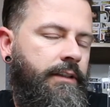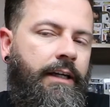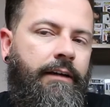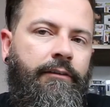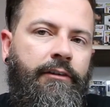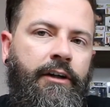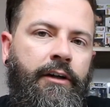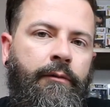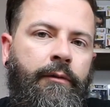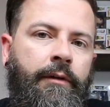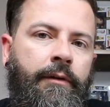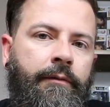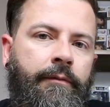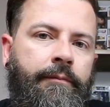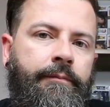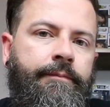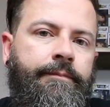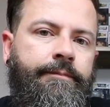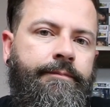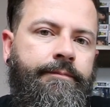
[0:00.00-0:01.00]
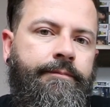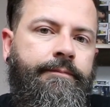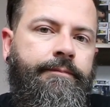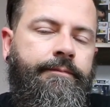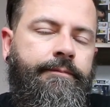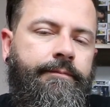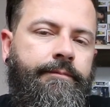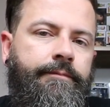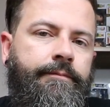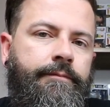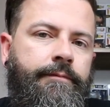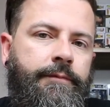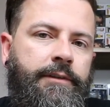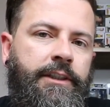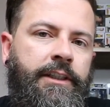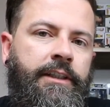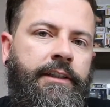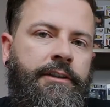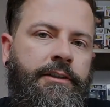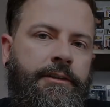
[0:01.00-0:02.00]
a good one.
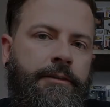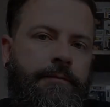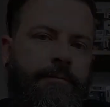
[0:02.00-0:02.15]
See yous.